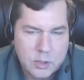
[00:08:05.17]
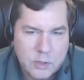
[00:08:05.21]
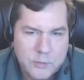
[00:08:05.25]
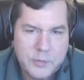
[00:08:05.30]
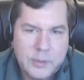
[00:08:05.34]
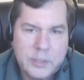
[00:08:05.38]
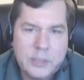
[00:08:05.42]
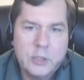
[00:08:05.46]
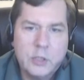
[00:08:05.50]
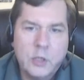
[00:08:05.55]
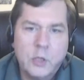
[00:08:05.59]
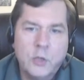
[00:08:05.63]

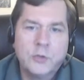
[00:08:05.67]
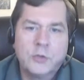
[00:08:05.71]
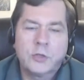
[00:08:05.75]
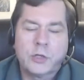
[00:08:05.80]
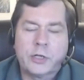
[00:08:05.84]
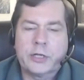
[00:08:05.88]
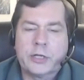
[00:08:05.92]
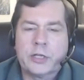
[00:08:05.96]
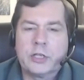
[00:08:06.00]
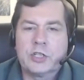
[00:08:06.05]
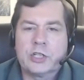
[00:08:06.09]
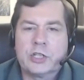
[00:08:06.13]
the user
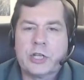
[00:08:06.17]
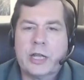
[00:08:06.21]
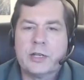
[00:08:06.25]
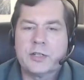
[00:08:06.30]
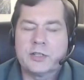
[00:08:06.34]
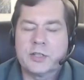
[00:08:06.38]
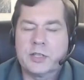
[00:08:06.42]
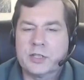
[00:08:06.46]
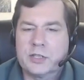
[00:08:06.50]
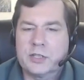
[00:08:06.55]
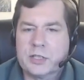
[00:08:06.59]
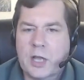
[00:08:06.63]
can change
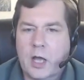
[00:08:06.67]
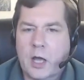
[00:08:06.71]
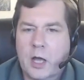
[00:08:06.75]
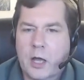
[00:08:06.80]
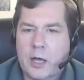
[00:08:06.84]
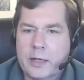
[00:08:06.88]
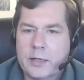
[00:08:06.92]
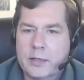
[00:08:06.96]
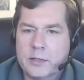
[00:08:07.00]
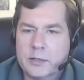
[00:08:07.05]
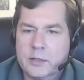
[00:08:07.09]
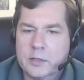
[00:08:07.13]
the
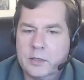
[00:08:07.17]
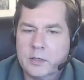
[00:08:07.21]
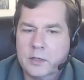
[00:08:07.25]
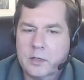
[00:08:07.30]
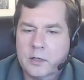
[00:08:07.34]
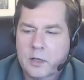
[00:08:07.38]
size,